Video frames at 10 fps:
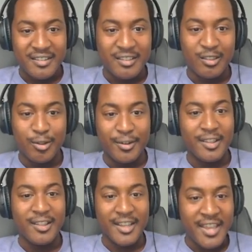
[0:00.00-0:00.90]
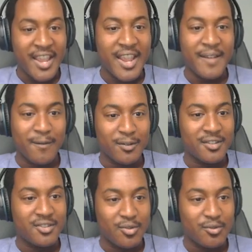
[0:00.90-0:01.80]
looking like Kei
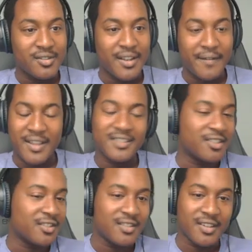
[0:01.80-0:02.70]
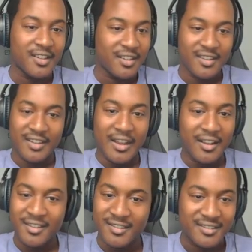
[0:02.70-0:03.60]
versus Suzune, it's just like, oh.